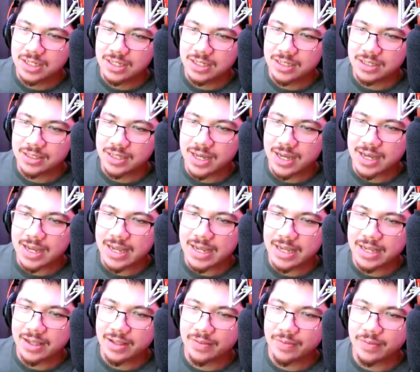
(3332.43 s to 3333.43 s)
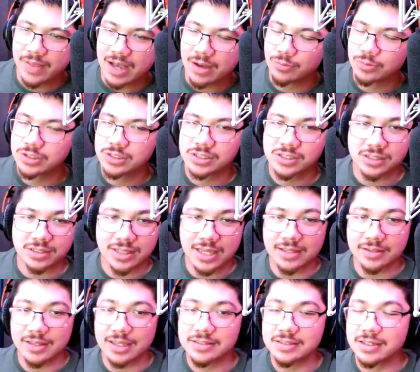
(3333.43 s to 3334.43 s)
yeah, and that was that.
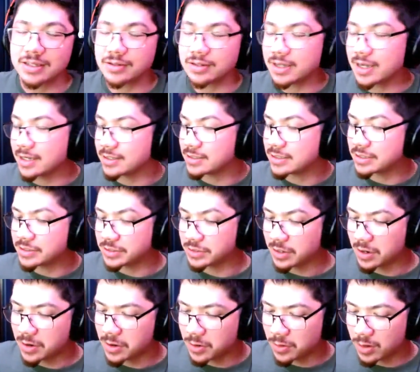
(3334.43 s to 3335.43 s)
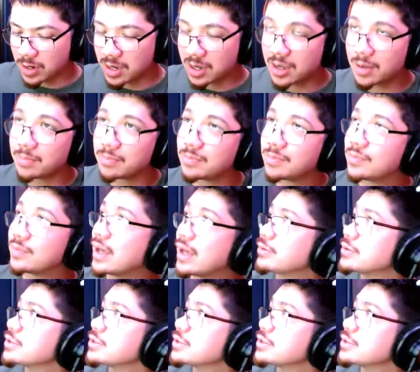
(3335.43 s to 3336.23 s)
That's it, guys. So that was